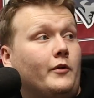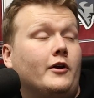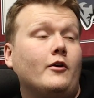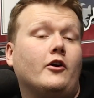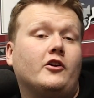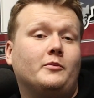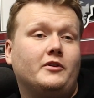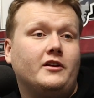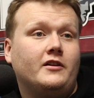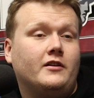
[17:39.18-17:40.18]
We know,
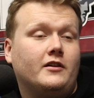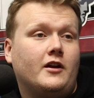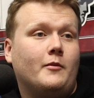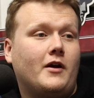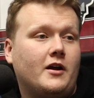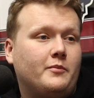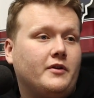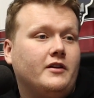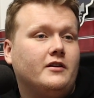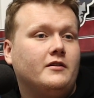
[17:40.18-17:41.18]
arguably, in my
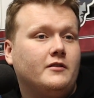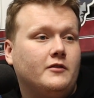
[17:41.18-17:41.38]
opinion,